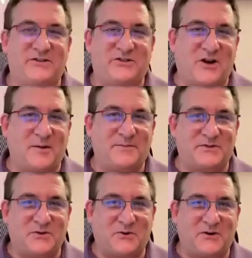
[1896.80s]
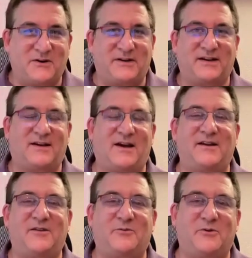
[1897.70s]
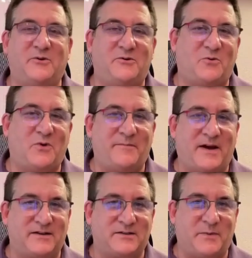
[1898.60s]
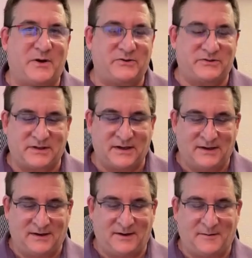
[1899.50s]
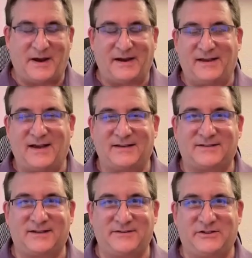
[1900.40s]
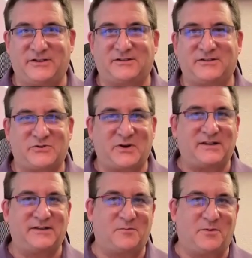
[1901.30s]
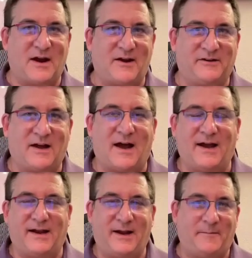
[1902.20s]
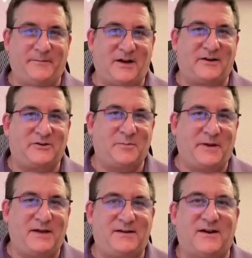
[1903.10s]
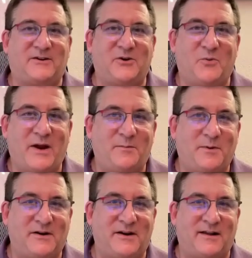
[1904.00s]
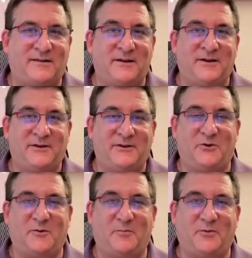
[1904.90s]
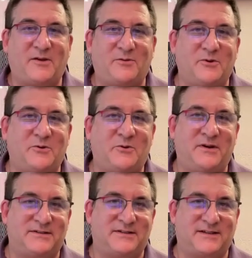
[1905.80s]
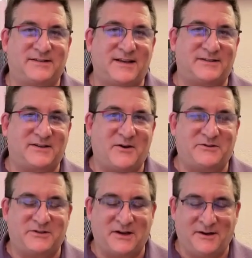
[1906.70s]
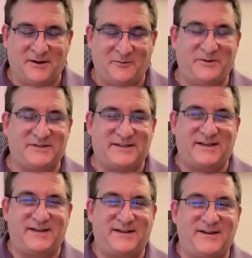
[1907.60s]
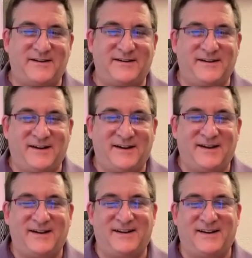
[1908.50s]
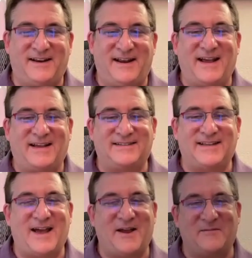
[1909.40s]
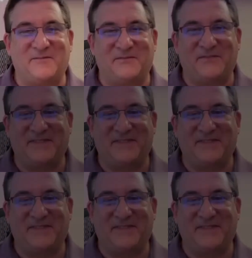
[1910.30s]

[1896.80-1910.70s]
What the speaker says: Sharp Sword, cutting through to what matters most. My guest, Jill Strickland-Brown. I am Dr. P, Dr. Wayne Purnell, your breakthrough success coach. We'll see you here next time.